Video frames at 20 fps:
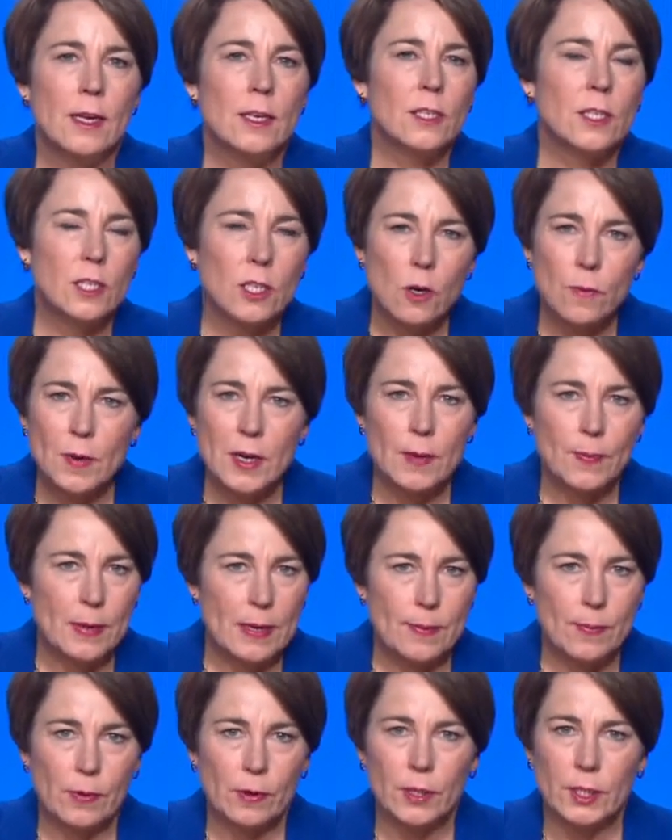so many
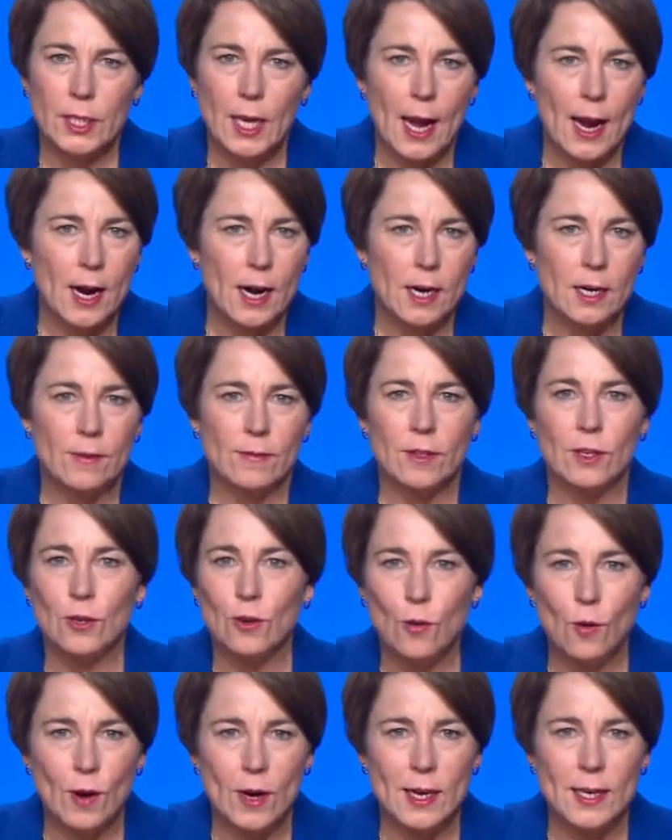people are tired of the
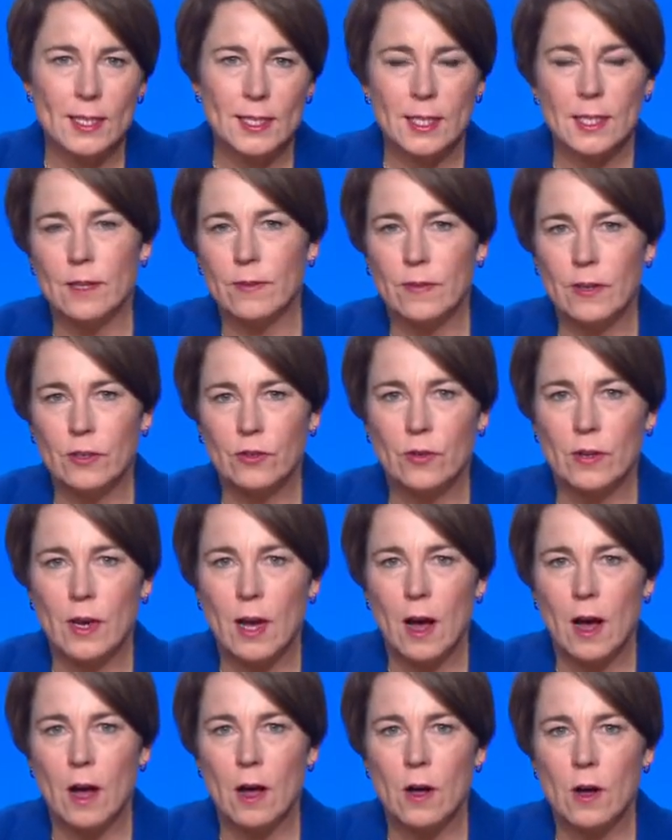noise and the
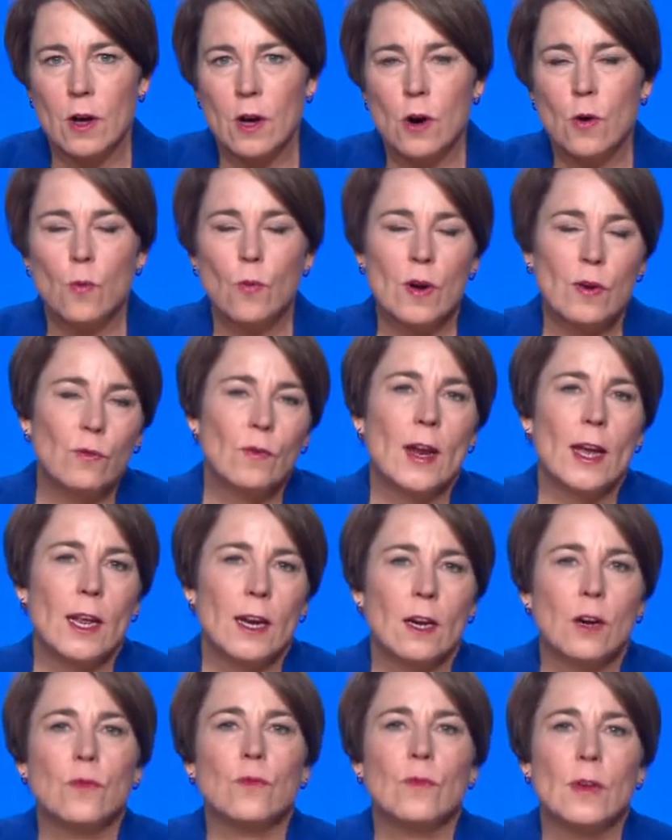vitriol. We
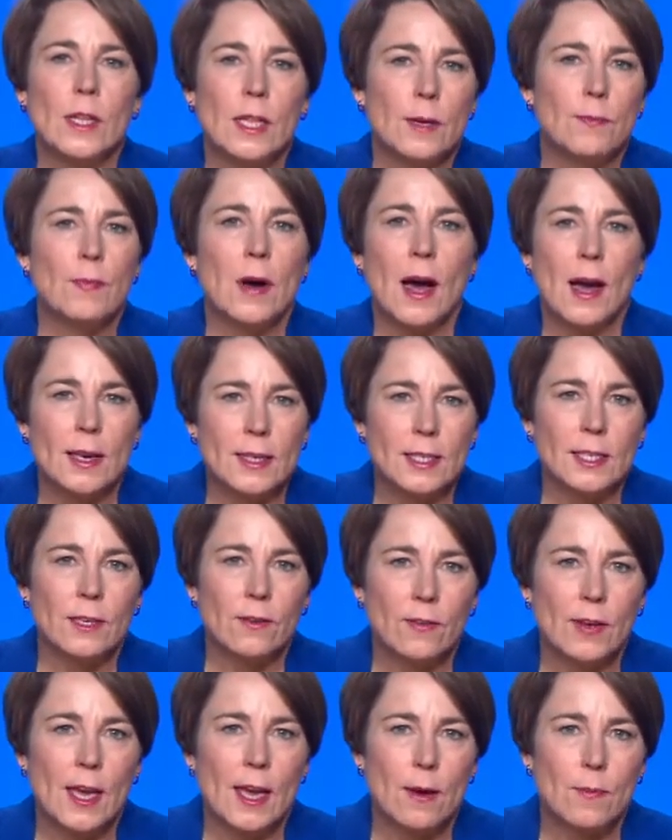ran a really
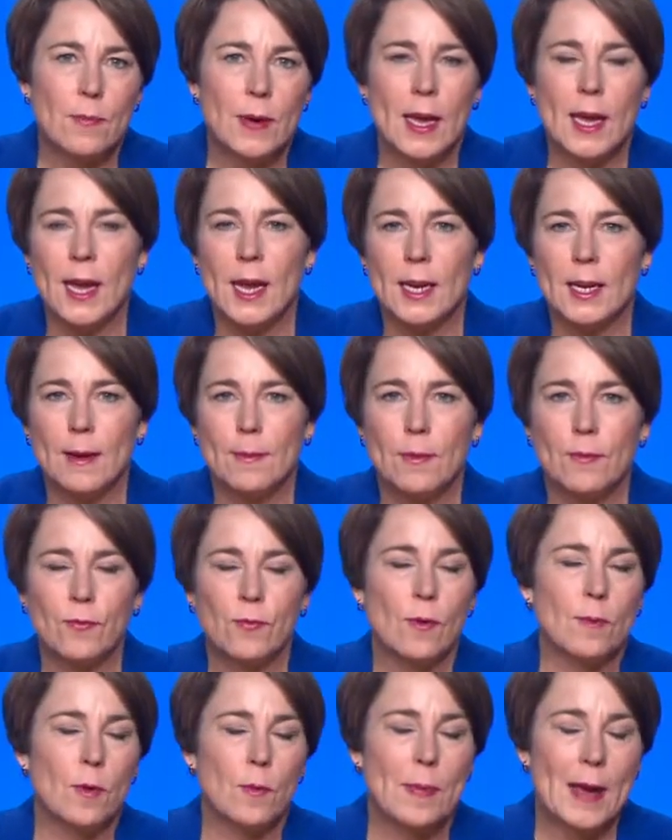positive campaign. I'm a
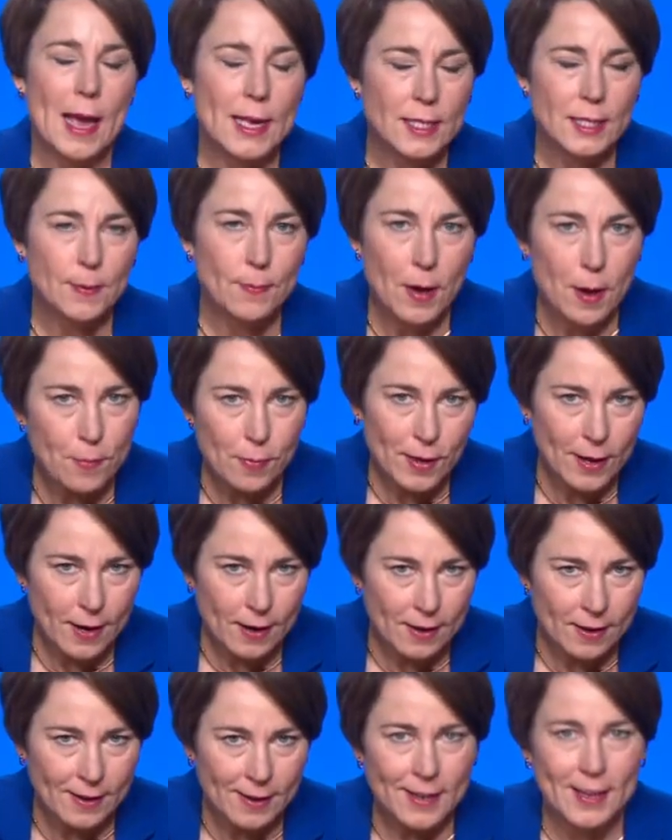former basketball
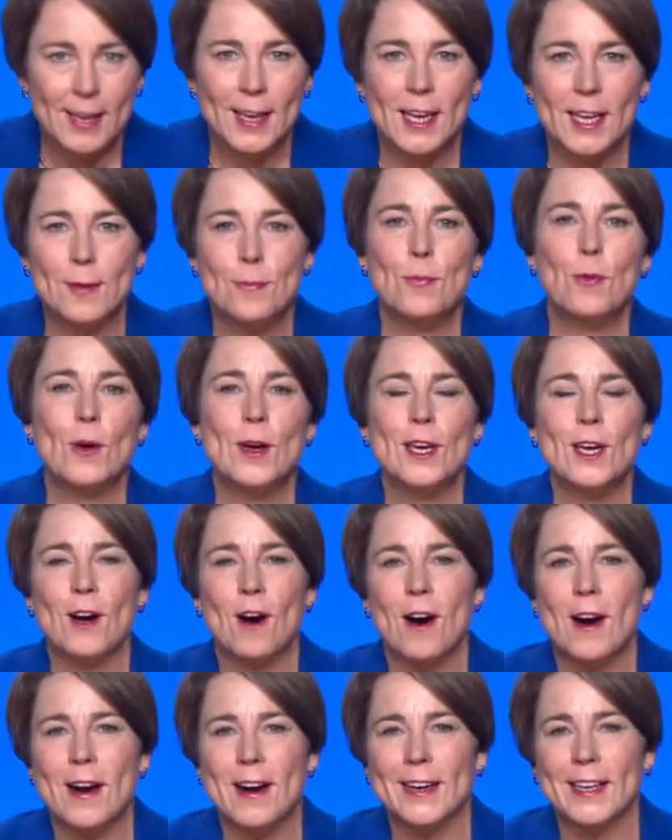player and a point
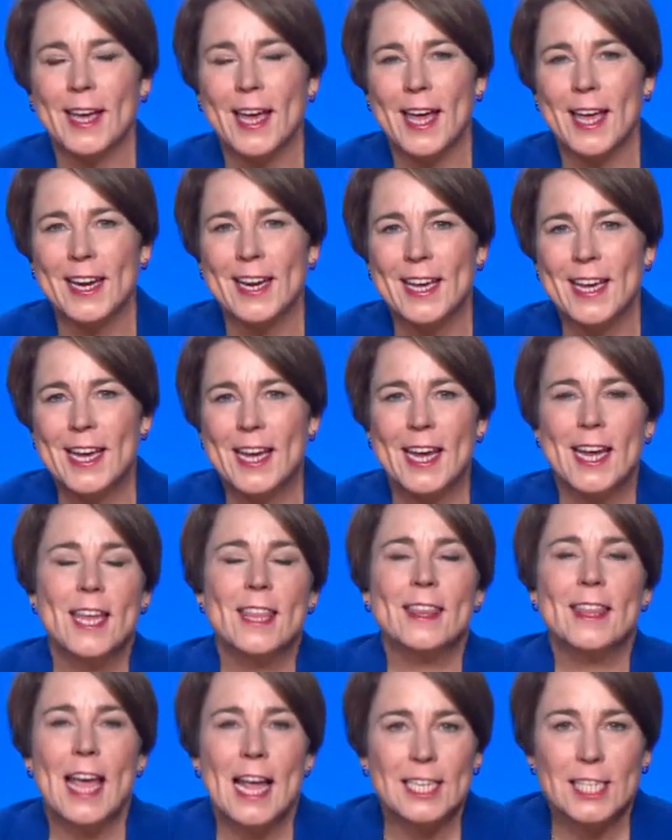guard, and
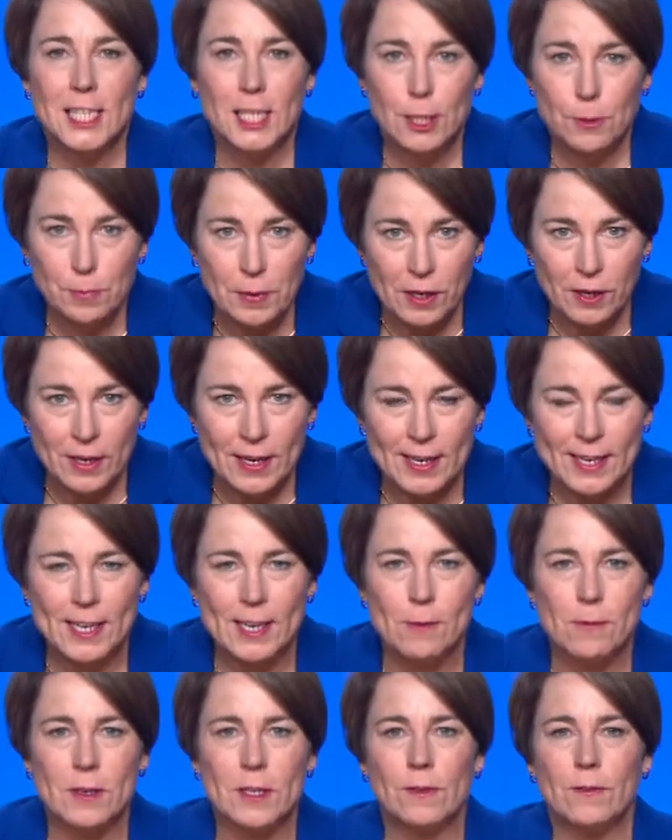in that spirit,
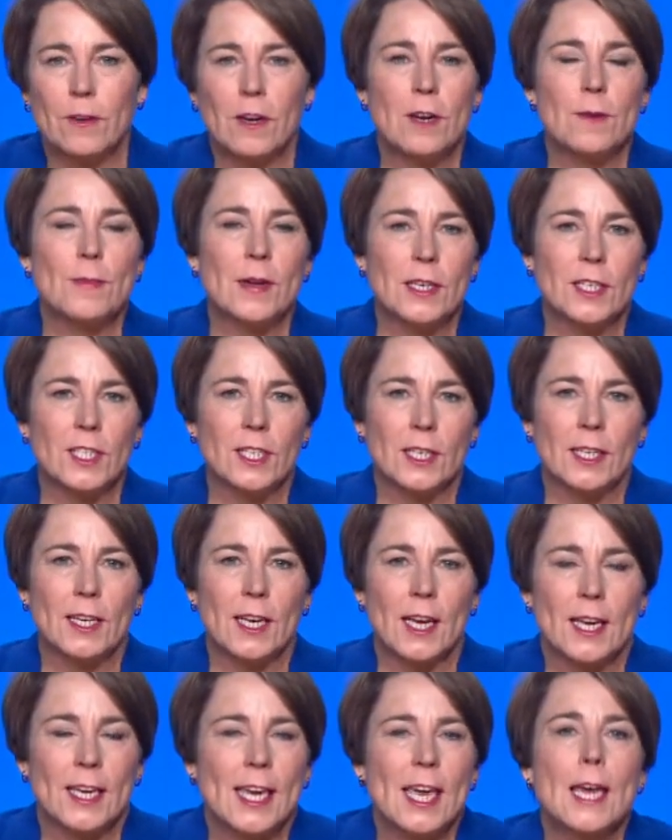it was very much a,
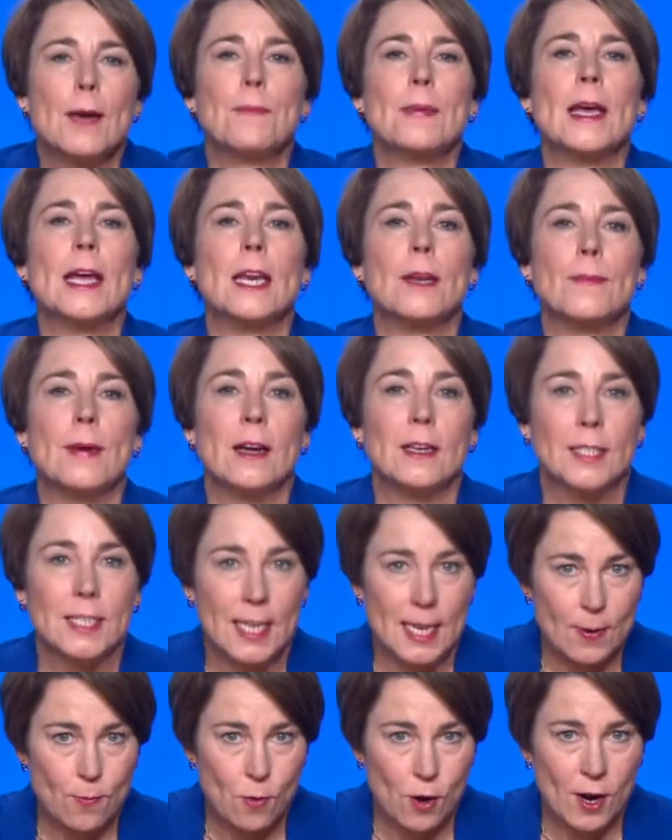a campaign about
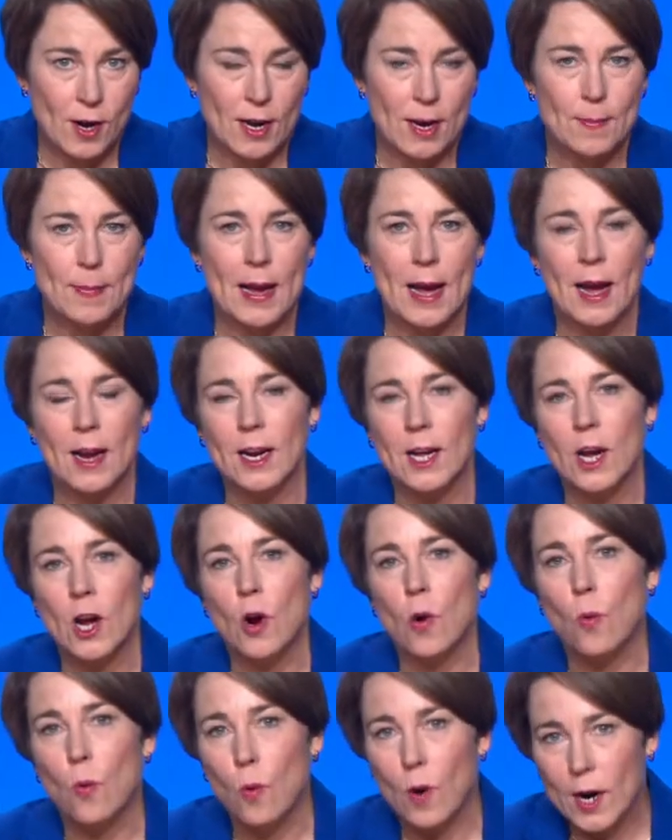teamwork, about
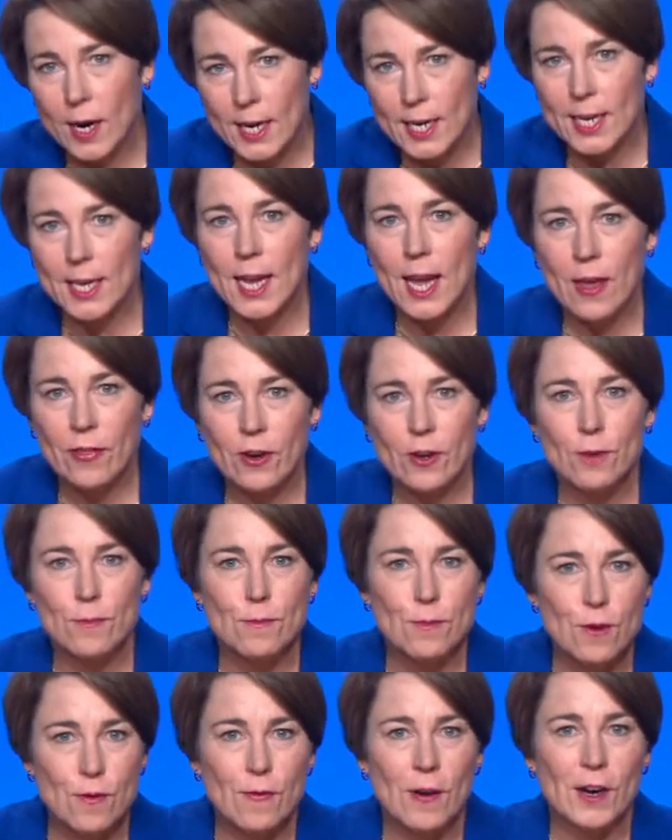working together to
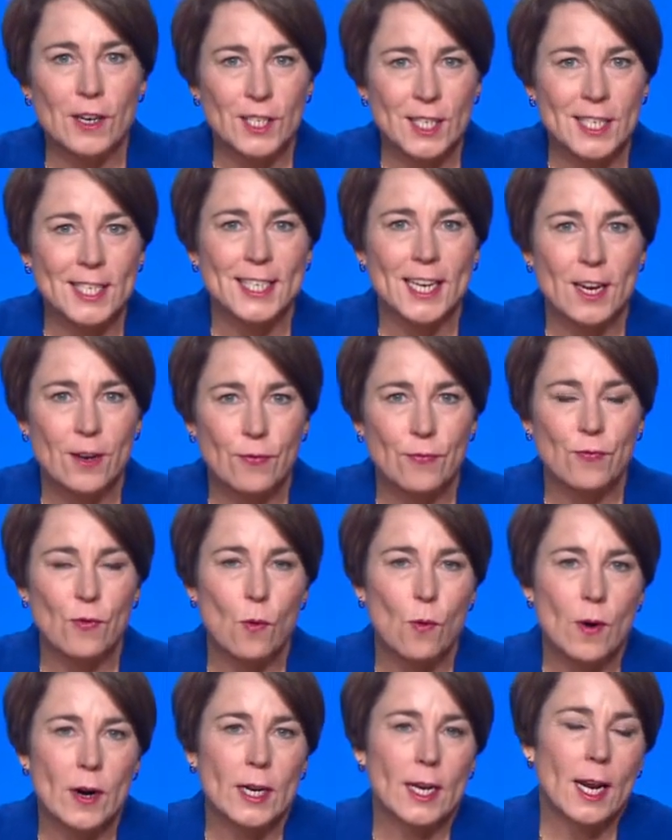move our state
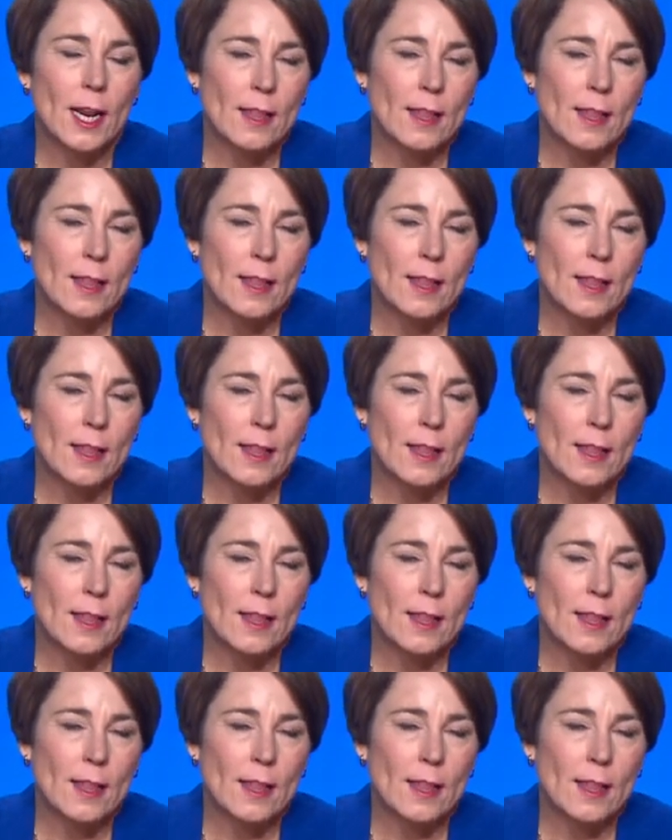forward, and